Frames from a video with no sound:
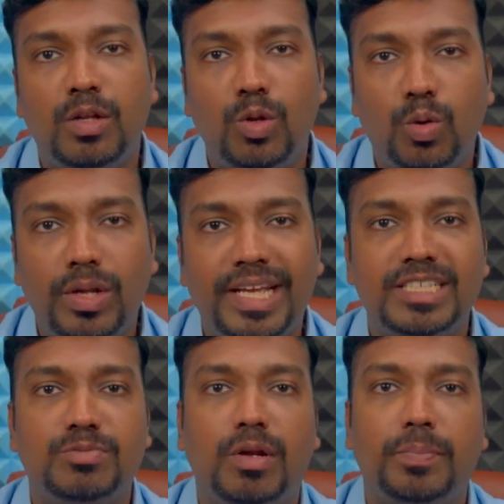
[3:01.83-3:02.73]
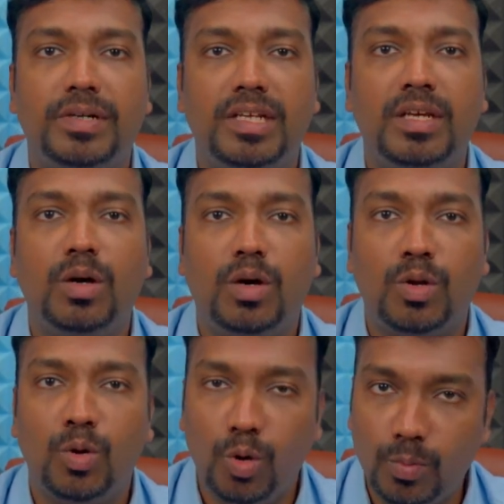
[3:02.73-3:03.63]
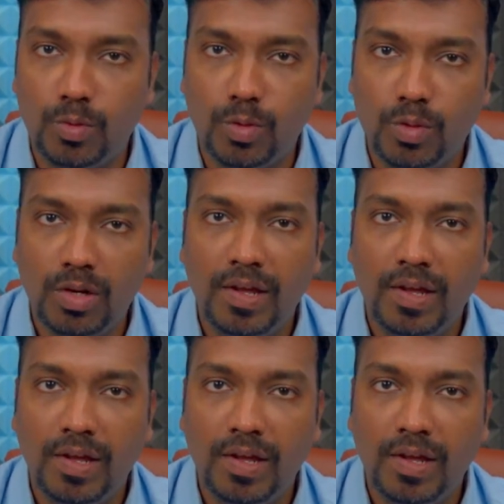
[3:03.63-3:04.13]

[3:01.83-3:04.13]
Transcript: loan against property or a home loan,